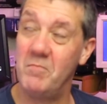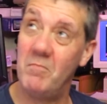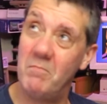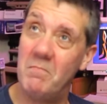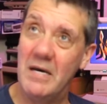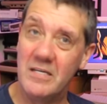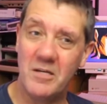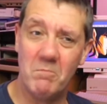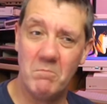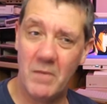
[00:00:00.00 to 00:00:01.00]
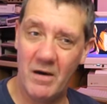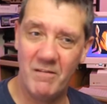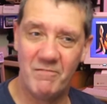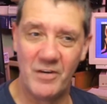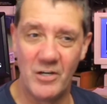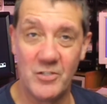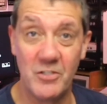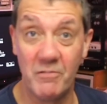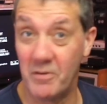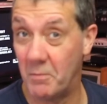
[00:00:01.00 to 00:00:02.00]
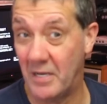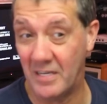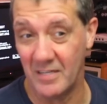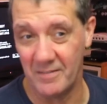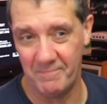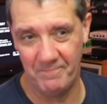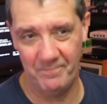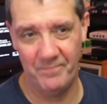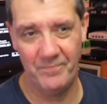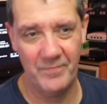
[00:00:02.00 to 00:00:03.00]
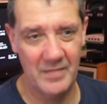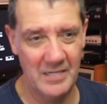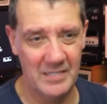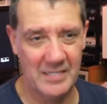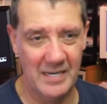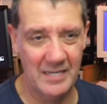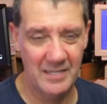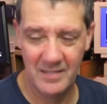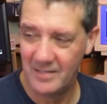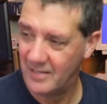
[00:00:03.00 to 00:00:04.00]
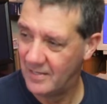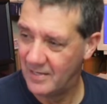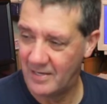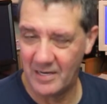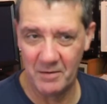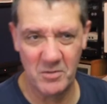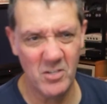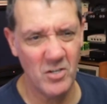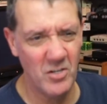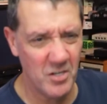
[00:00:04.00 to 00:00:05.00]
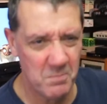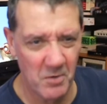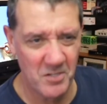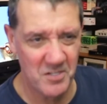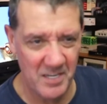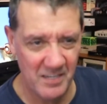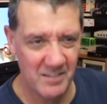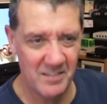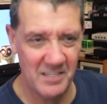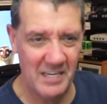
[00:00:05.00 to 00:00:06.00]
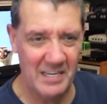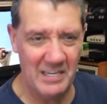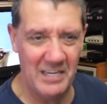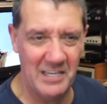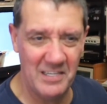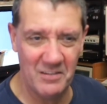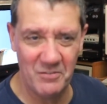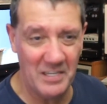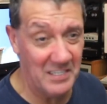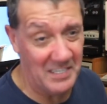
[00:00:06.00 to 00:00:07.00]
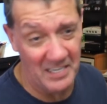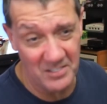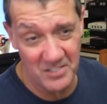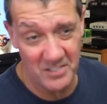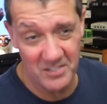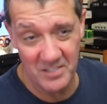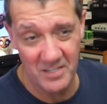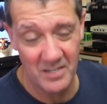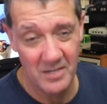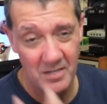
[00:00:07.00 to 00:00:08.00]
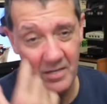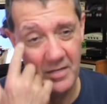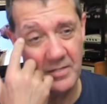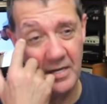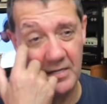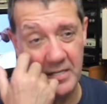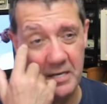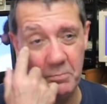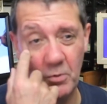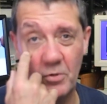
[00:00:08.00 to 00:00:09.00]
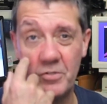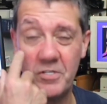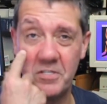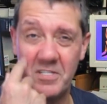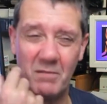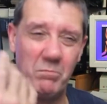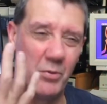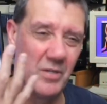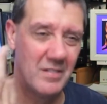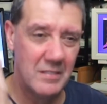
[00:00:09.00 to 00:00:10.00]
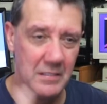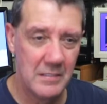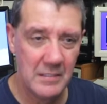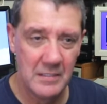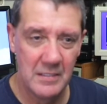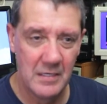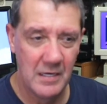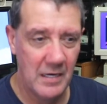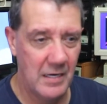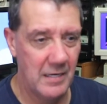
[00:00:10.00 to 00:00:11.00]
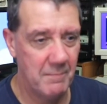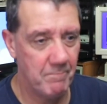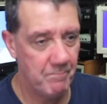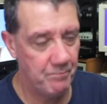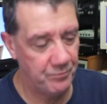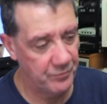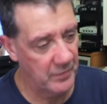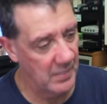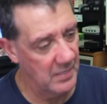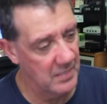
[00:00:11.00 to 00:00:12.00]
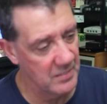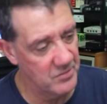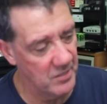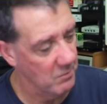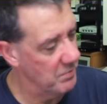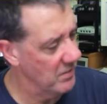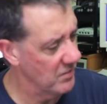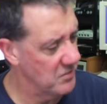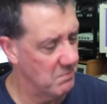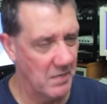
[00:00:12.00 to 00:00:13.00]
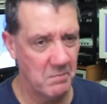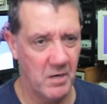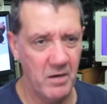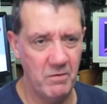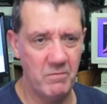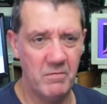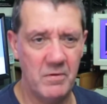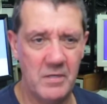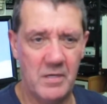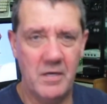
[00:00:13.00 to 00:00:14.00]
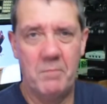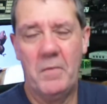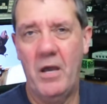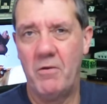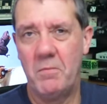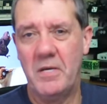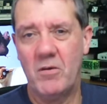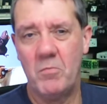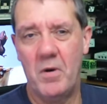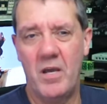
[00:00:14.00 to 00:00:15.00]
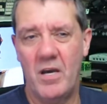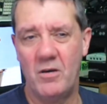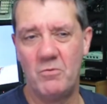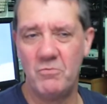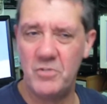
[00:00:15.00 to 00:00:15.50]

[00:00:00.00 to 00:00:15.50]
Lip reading: make my version of an Amiga. Okay, because I've got a nice monitor now. You know, I've done the cases, the keyboards at some point, and so it'd be nice to make my own Amiga, my own